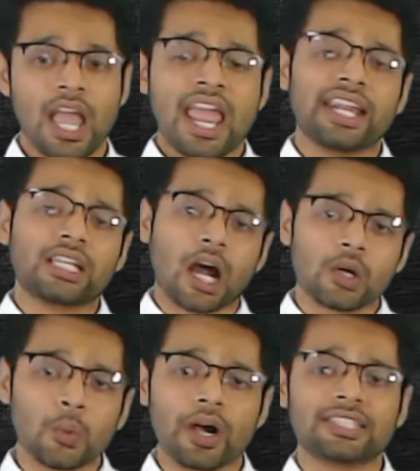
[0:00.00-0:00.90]
It
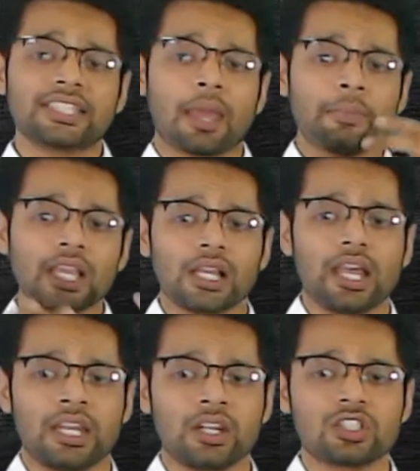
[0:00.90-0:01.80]
converts chemical
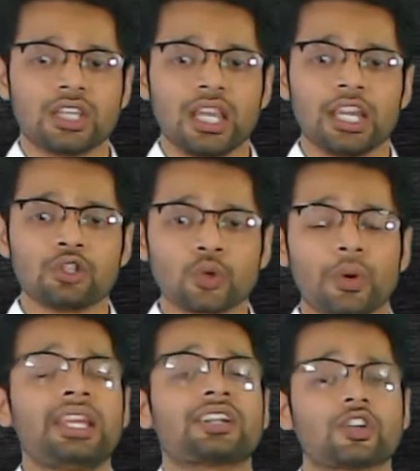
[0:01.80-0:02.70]
energy into
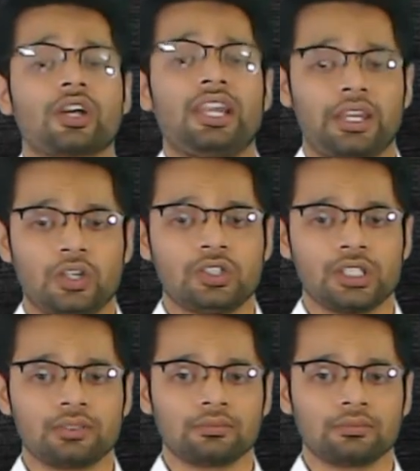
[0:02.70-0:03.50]
electrical energy.